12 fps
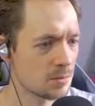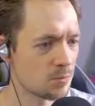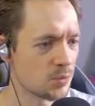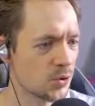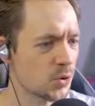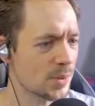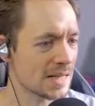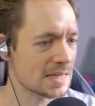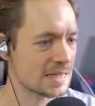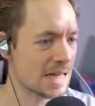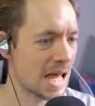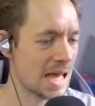Brewing
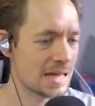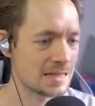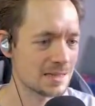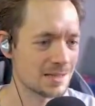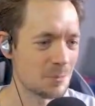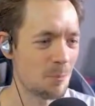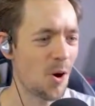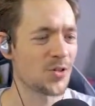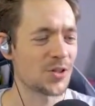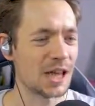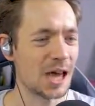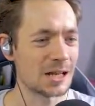stand. An
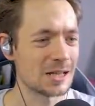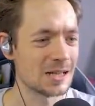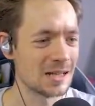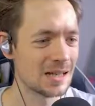apothecary.